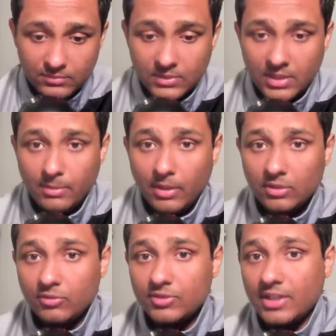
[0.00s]
the
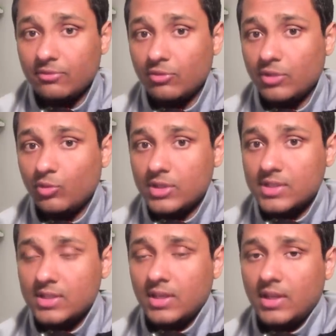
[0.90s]
month of january
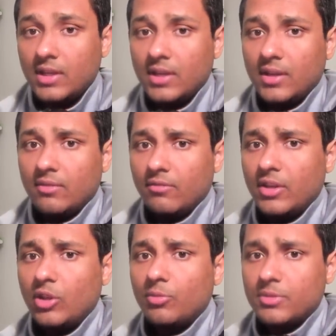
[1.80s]
was
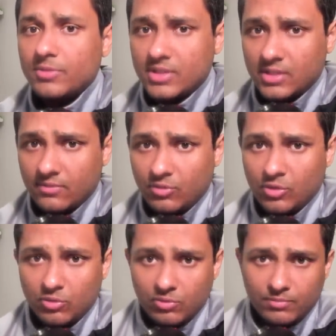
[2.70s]
very optimistic for
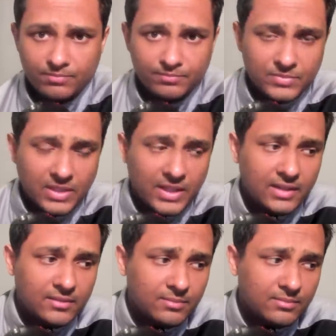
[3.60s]
you
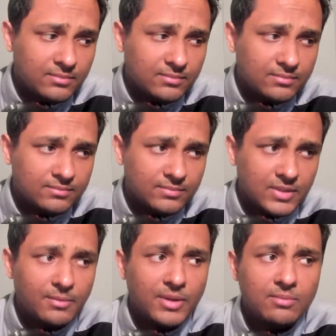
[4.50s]
and
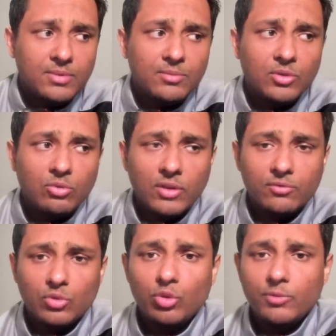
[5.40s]
there are many people who
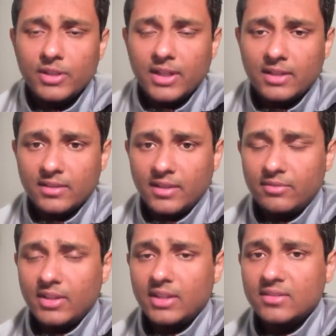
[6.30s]
have told me that
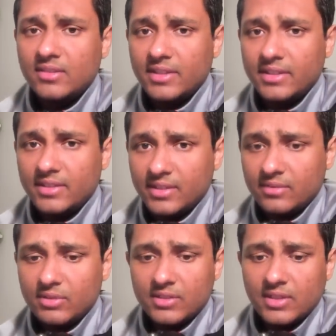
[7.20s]
they've done certain things
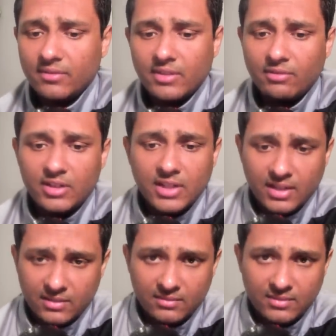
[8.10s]
which they've never
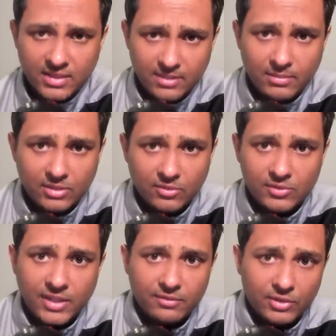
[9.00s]
done in the month of
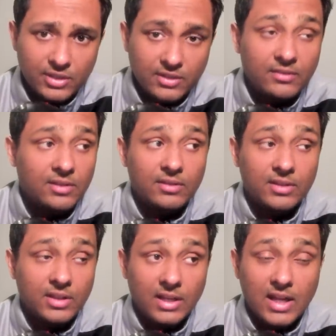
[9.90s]
January. In
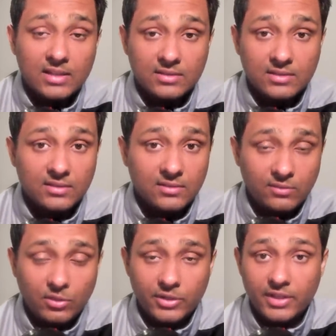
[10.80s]
the last
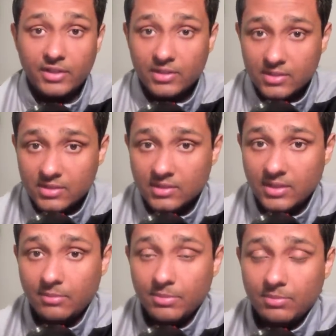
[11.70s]
40 years,
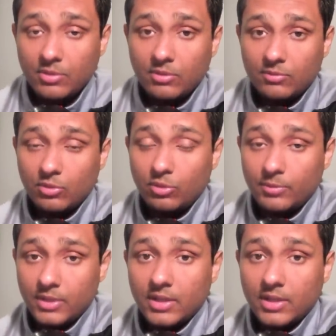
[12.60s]
there are people who have told me.